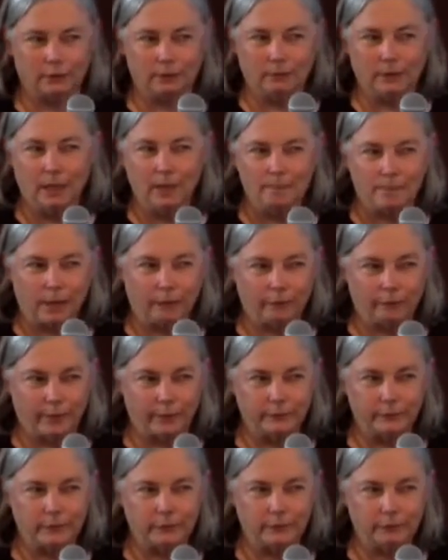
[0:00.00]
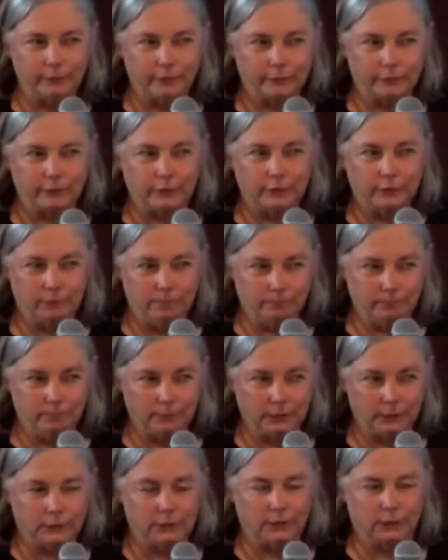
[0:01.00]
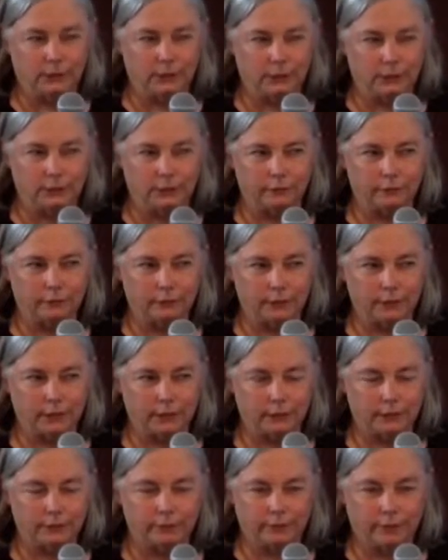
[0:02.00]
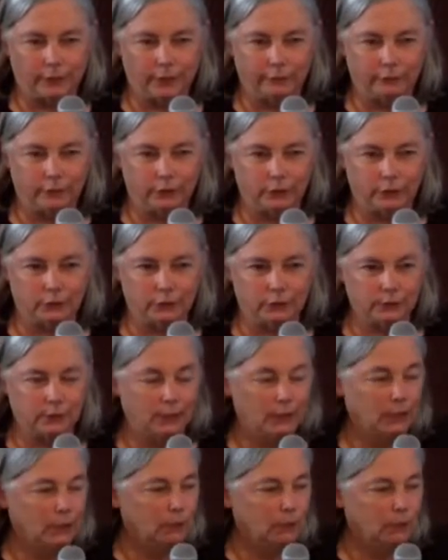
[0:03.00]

about $550 million a year for the next 5 years